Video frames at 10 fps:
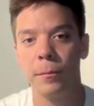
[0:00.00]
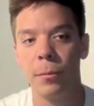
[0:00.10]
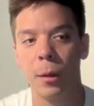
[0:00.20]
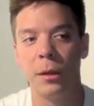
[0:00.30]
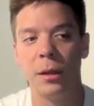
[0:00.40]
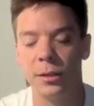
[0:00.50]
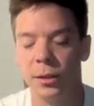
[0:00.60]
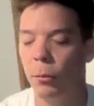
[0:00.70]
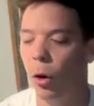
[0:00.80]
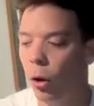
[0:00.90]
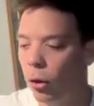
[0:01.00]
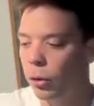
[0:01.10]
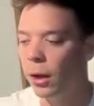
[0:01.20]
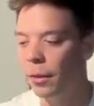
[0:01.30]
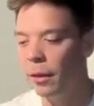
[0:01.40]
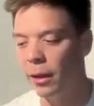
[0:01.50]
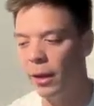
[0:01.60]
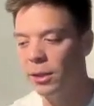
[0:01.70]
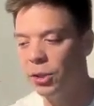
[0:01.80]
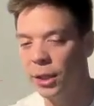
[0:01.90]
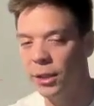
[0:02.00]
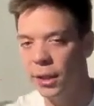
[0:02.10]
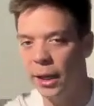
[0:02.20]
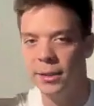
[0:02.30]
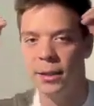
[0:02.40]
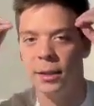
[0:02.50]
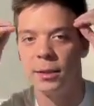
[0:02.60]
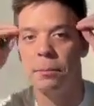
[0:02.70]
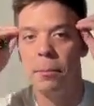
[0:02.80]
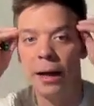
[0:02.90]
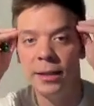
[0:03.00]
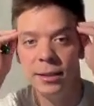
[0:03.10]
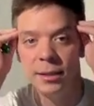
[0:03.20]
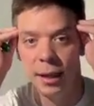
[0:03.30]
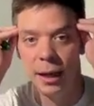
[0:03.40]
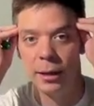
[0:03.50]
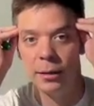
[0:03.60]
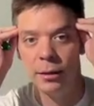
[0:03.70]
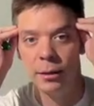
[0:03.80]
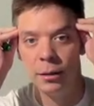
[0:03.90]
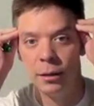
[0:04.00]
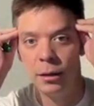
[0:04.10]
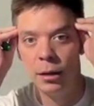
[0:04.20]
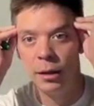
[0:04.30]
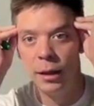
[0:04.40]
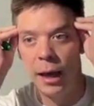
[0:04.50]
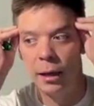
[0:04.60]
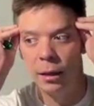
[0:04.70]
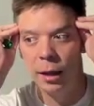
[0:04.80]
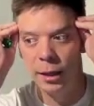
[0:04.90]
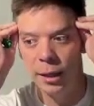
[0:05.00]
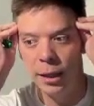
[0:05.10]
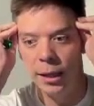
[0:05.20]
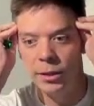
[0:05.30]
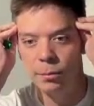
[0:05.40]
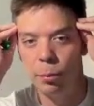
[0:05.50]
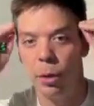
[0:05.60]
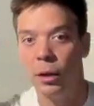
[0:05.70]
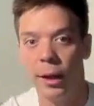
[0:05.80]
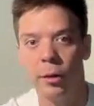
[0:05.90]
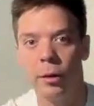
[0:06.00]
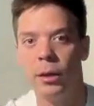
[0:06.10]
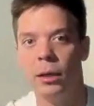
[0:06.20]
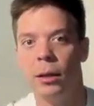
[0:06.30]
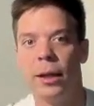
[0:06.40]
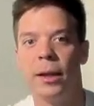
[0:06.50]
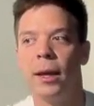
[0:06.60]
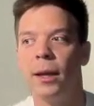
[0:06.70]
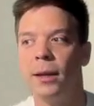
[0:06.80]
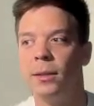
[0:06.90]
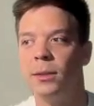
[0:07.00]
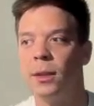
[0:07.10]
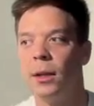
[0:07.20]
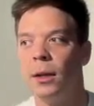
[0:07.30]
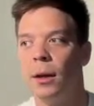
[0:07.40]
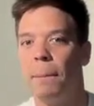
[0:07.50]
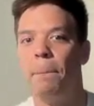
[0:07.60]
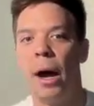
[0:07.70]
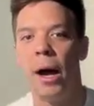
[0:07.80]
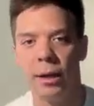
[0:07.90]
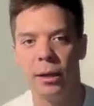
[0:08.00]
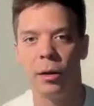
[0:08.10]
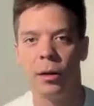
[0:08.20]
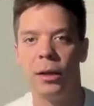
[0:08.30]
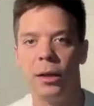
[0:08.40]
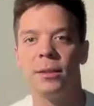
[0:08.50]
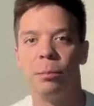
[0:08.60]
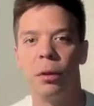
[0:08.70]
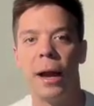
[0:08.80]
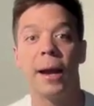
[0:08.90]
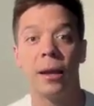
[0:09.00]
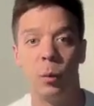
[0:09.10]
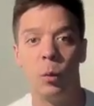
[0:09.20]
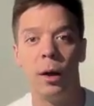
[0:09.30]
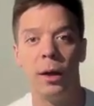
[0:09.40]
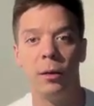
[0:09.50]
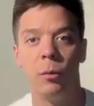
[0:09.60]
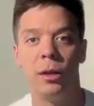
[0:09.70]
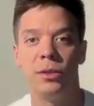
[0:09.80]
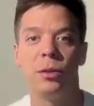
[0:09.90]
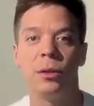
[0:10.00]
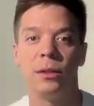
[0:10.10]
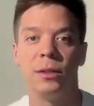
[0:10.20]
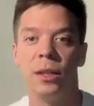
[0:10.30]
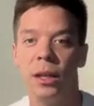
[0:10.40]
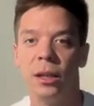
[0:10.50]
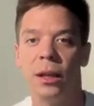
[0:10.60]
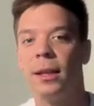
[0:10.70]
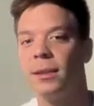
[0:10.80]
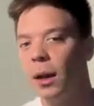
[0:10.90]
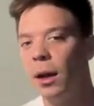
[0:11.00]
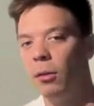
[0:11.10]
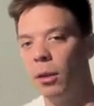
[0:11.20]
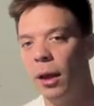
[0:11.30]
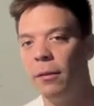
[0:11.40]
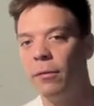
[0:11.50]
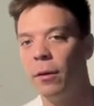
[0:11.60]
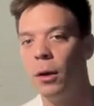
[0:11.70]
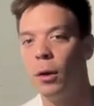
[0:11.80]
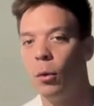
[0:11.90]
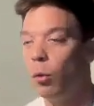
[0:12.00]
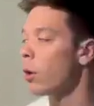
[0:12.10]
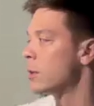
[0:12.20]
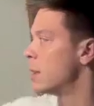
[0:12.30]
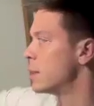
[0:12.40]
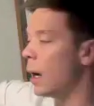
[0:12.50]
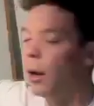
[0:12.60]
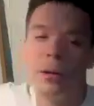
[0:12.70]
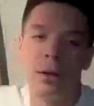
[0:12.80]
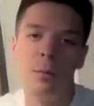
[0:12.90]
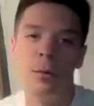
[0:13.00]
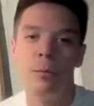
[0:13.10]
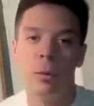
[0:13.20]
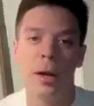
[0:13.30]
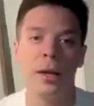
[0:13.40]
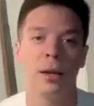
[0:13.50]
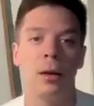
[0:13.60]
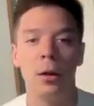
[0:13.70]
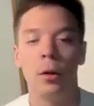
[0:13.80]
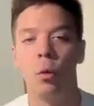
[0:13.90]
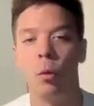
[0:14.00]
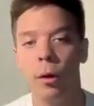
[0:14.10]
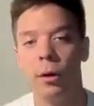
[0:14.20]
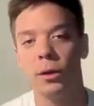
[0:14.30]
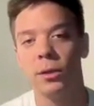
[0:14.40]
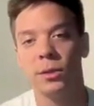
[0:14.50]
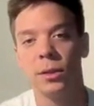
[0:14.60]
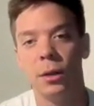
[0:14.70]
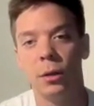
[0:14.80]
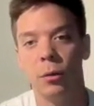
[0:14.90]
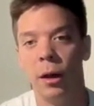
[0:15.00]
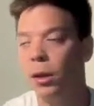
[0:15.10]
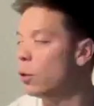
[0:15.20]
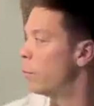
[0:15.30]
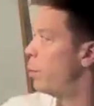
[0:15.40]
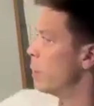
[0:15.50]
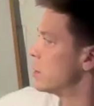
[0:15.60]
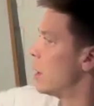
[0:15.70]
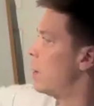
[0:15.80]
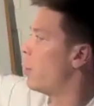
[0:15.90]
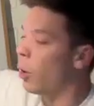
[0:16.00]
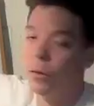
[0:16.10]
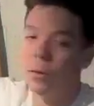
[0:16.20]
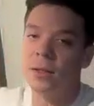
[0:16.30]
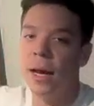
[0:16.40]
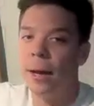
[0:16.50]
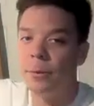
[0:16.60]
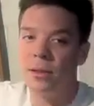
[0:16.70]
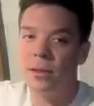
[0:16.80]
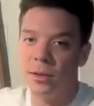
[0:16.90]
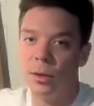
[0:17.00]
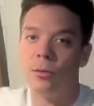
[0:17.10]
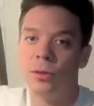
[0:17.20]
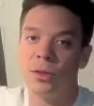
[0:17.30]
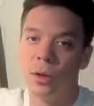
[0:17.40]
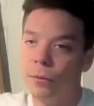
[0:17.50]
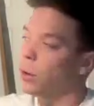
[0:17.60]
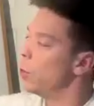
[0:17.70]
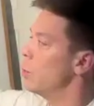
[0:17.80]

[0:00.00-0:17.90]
Yep. Because I'm all or nothing. Like, it's this mindset that like, it's polarity. Like it is binary, it's black and white, when as you can see, like that's not how life works. That's not how the human brain works, right? Yeah. You put up all these habits that don't serve you.